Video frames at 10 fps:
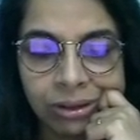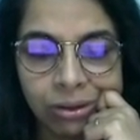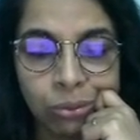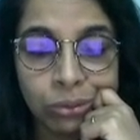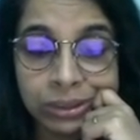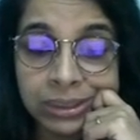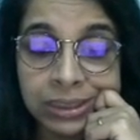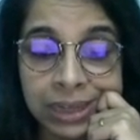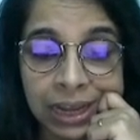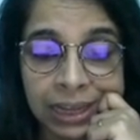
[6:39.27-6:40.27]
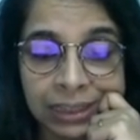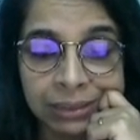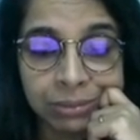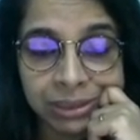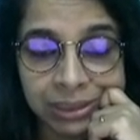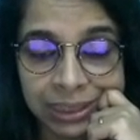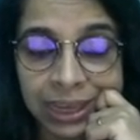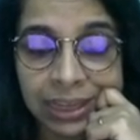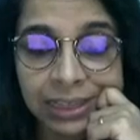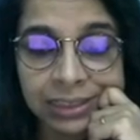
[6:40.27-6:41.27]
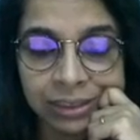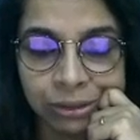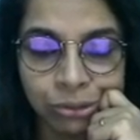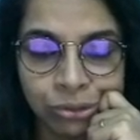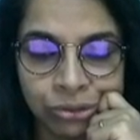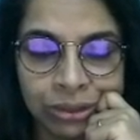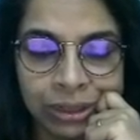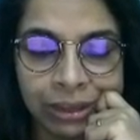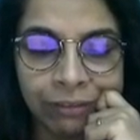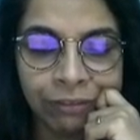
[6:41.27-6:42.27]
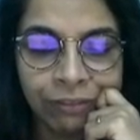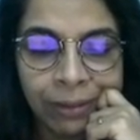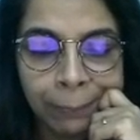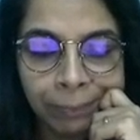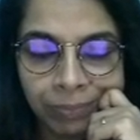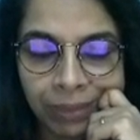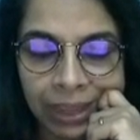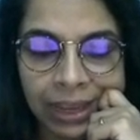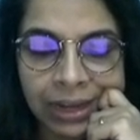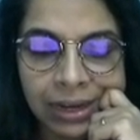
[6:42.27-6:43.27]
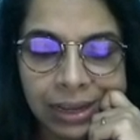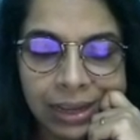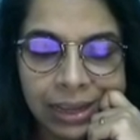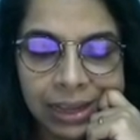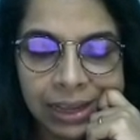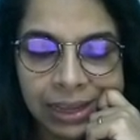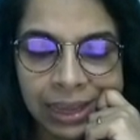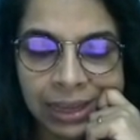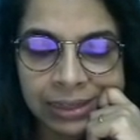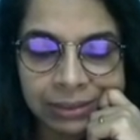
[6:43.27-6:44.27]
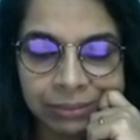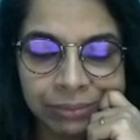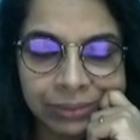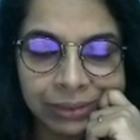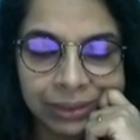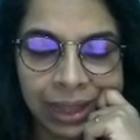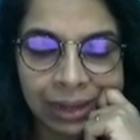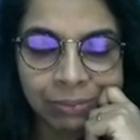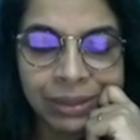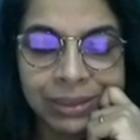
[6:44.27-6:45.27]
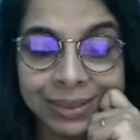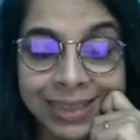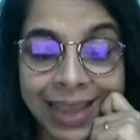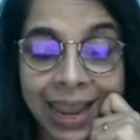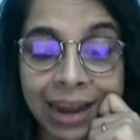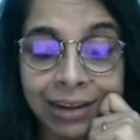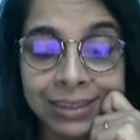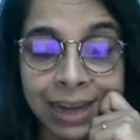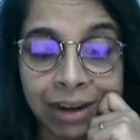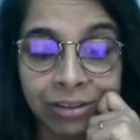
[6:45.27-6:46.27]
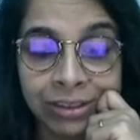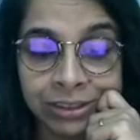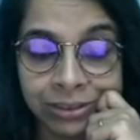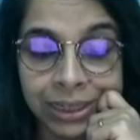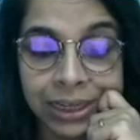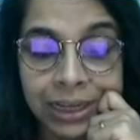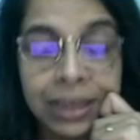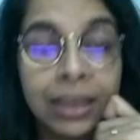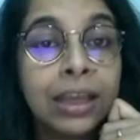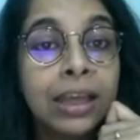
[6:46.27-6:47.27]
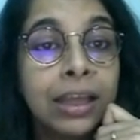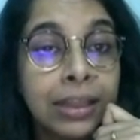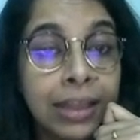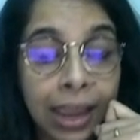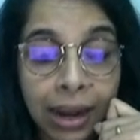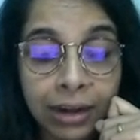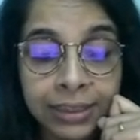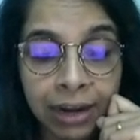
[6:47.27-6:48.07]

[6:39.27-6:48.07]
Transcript: olden times, kings used to live in kingdom. That means their territory where